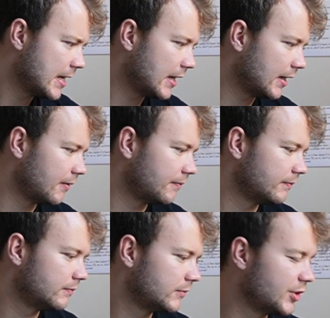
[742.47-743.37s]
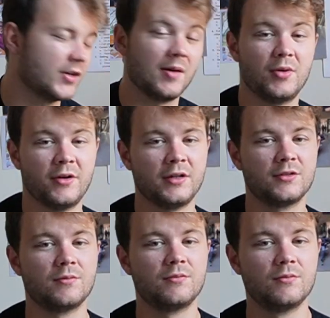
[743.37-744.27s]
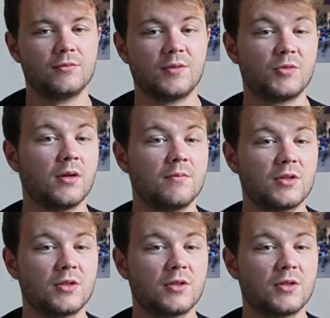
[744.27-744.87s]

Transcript: because I'm buying sometimes